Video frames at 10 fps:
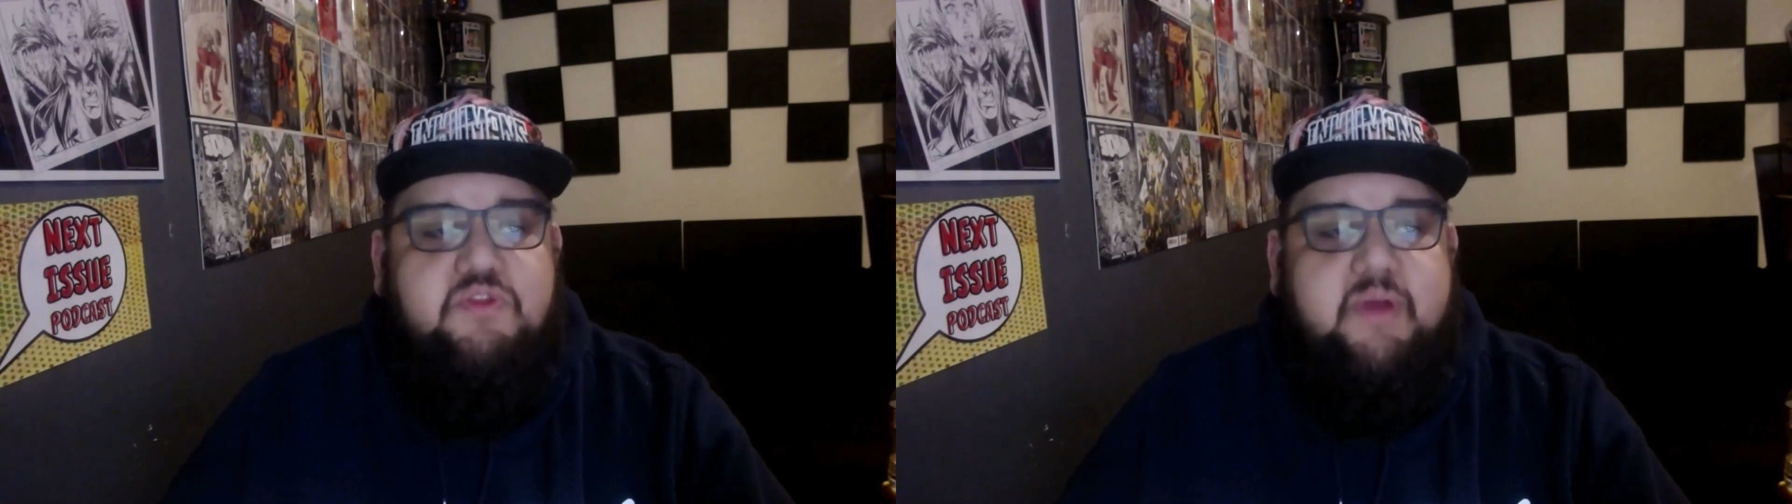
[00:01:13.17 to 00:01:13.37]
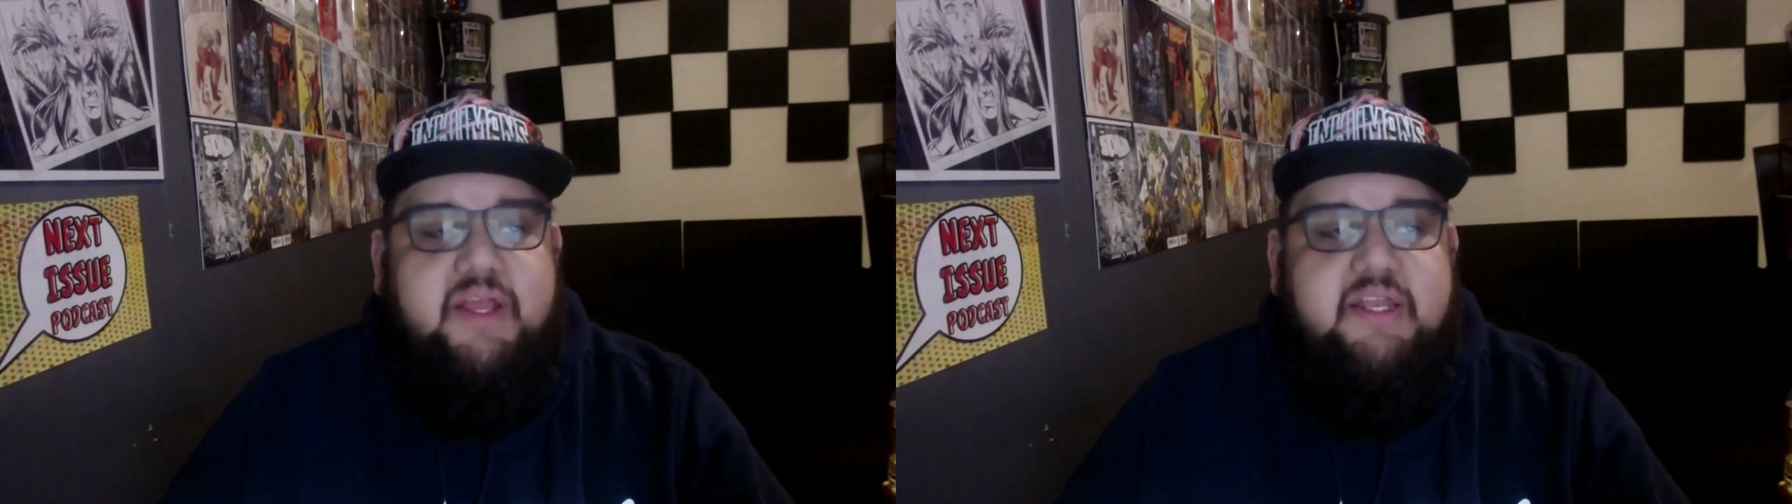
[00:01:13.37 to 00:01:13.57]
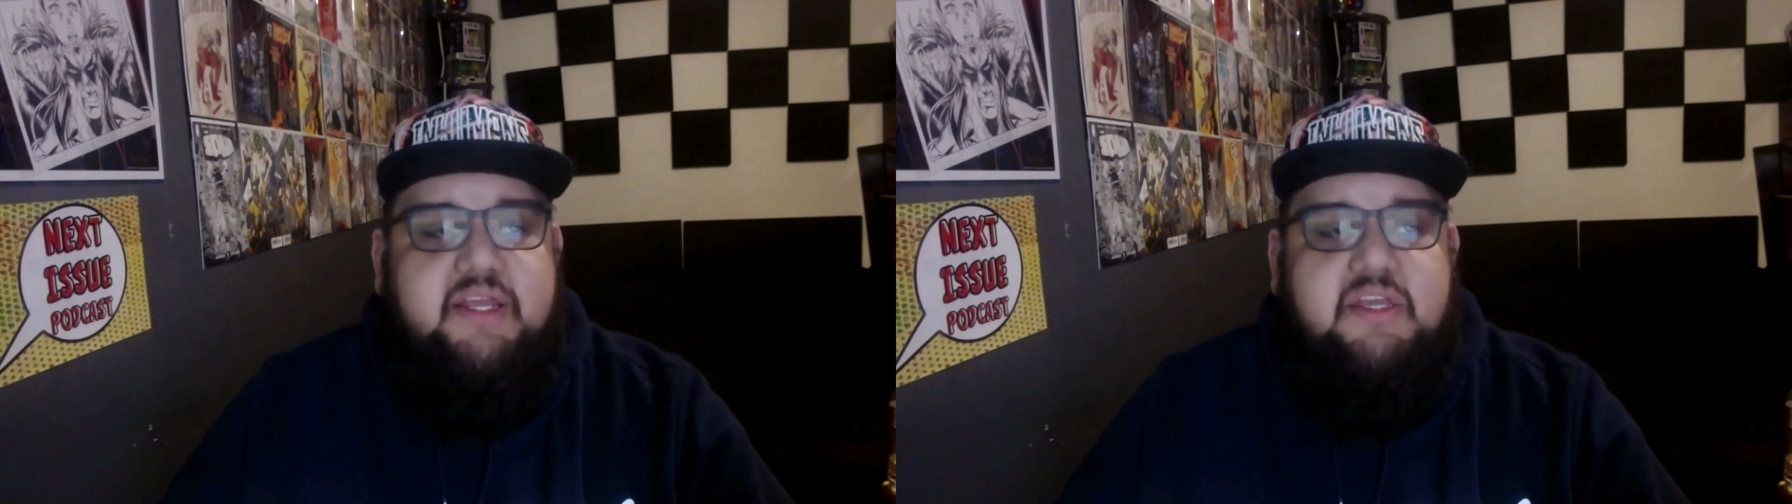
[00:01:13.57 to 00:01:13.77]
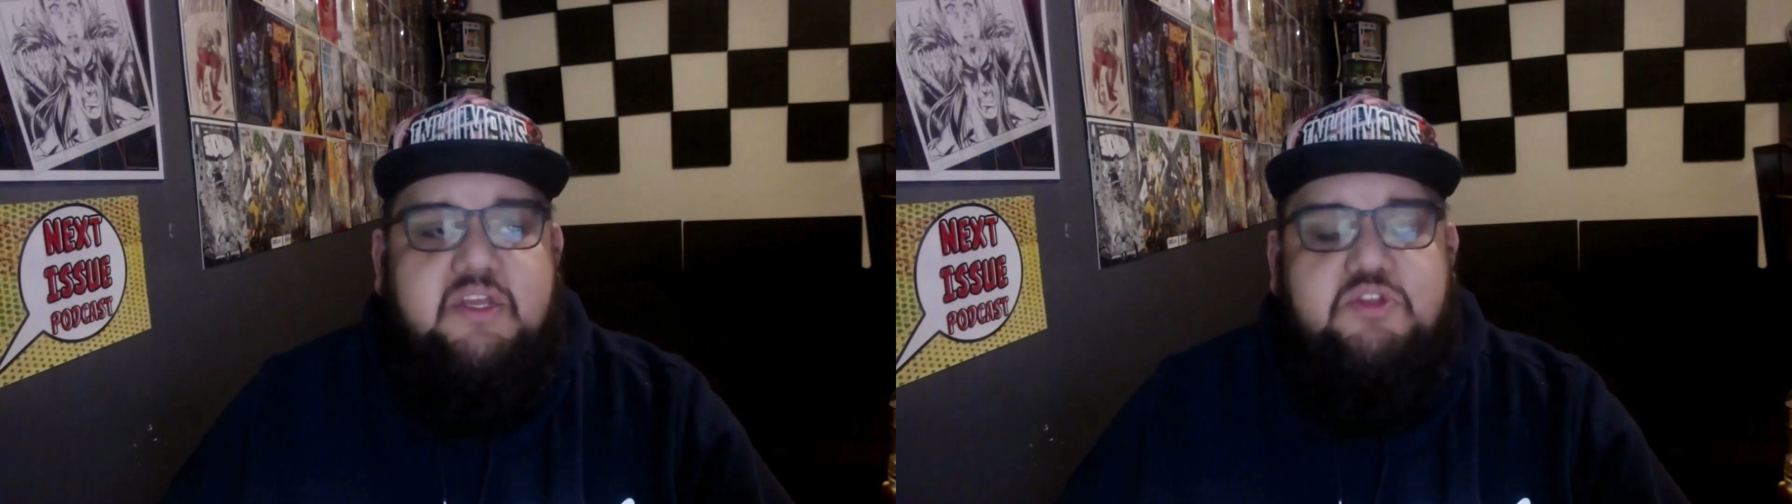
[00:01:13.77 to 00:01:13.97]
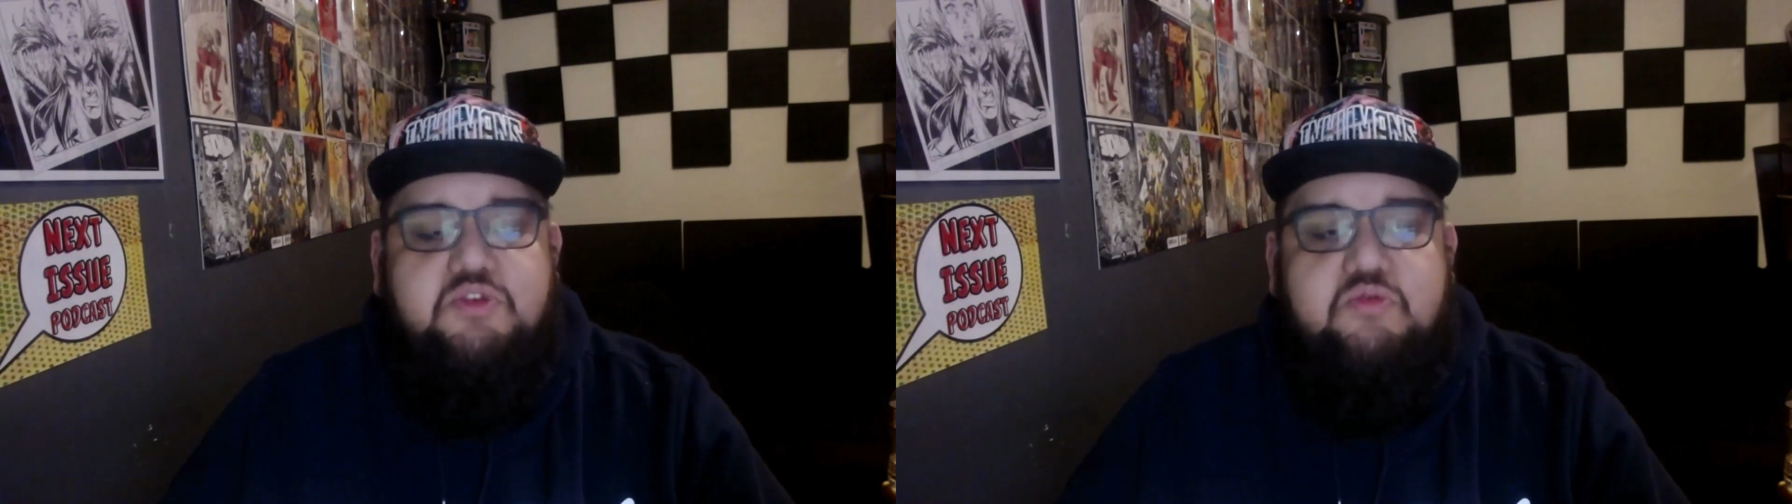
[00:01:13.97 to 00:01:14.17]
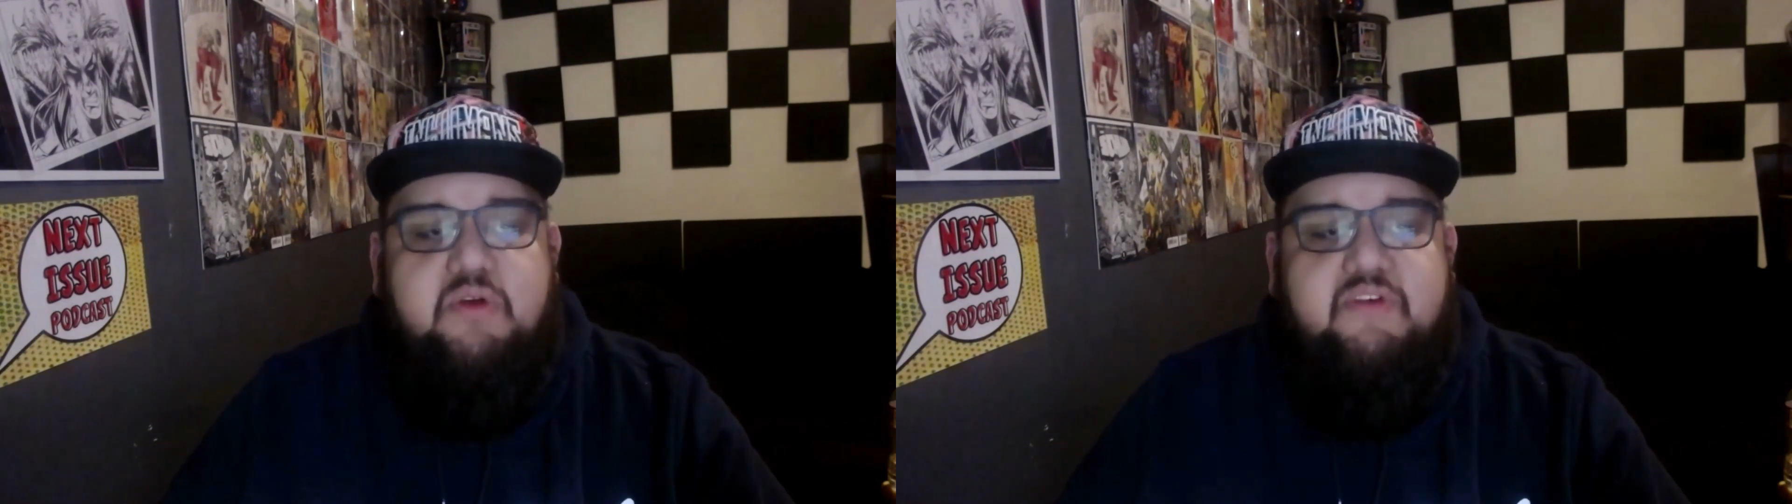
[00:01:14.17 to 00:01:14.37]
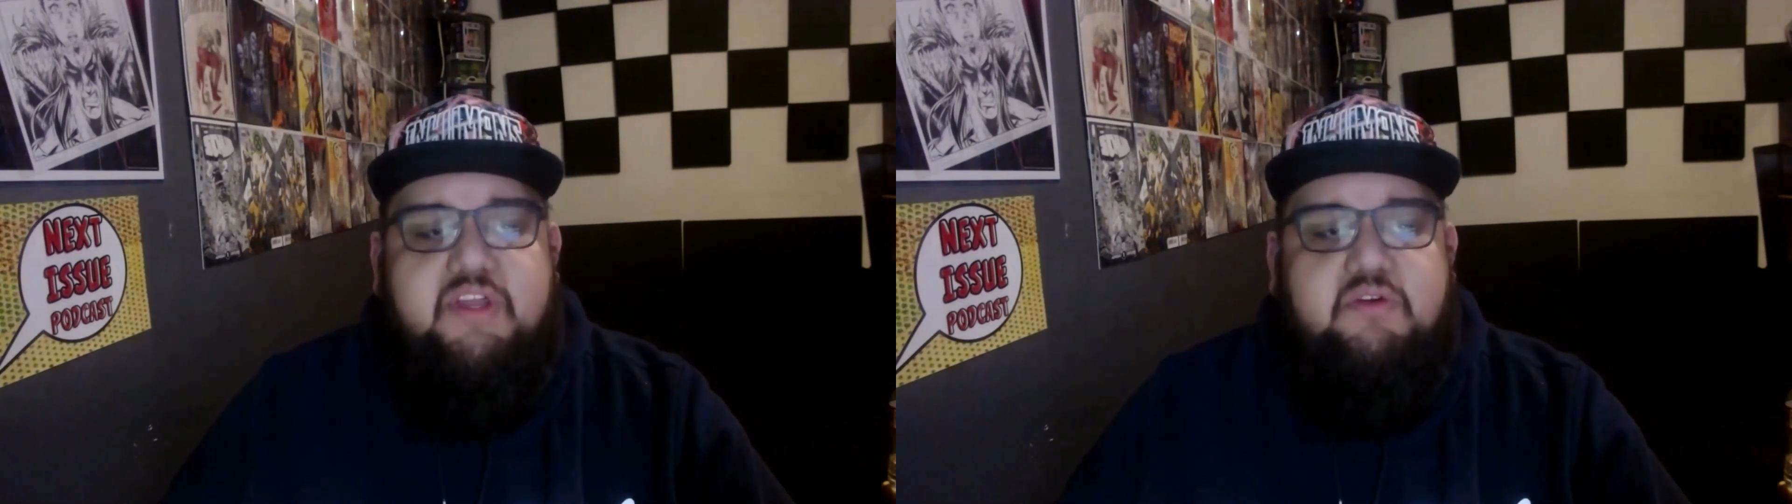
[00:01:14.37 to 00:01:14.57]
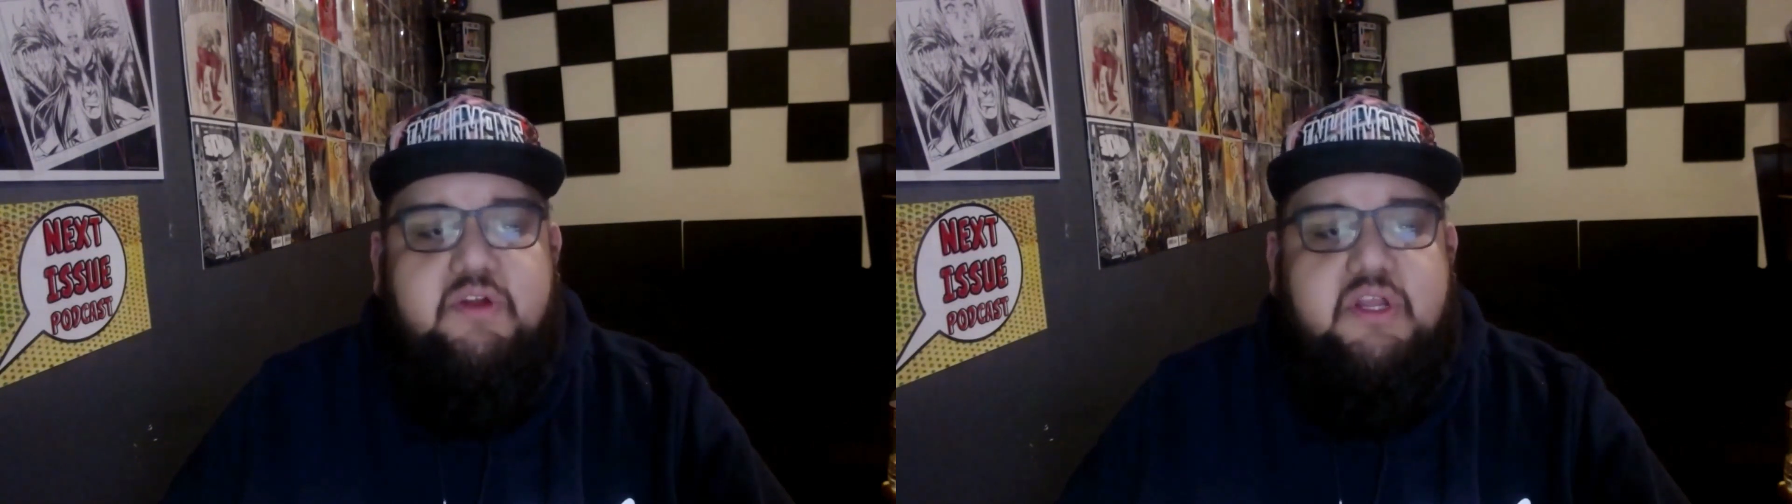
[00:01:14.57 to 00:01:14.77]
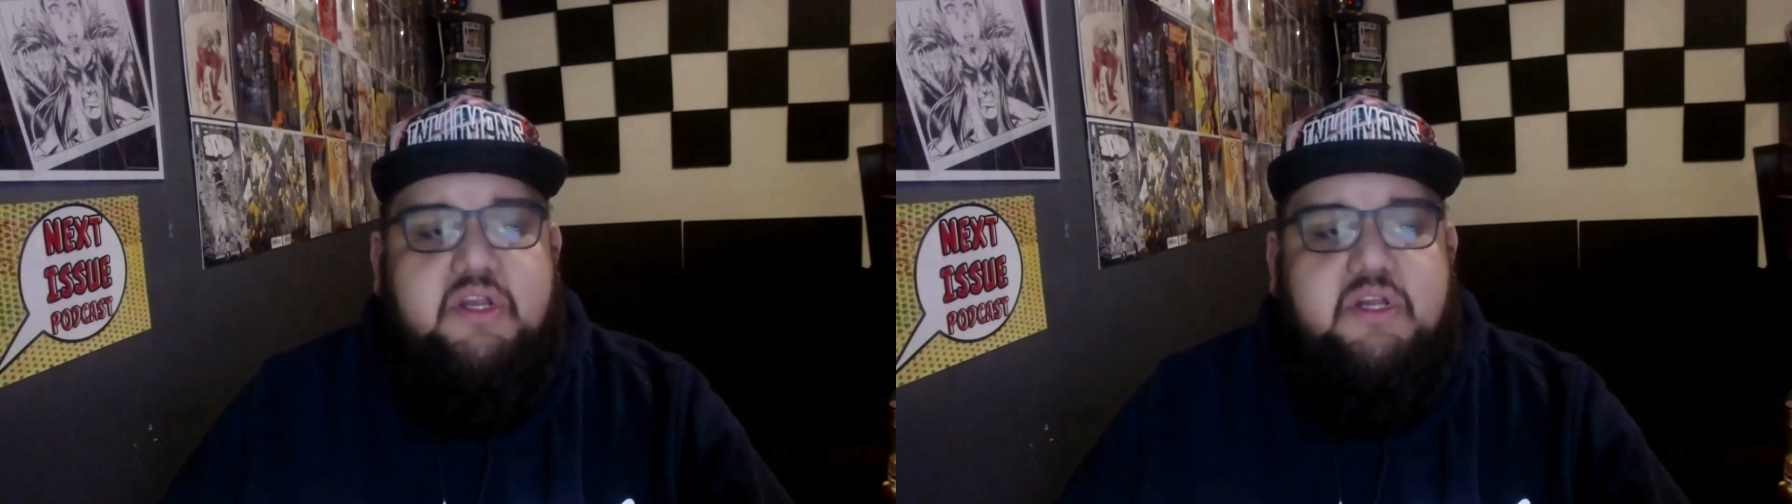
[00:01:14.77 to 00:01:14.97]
threat to Nueva York.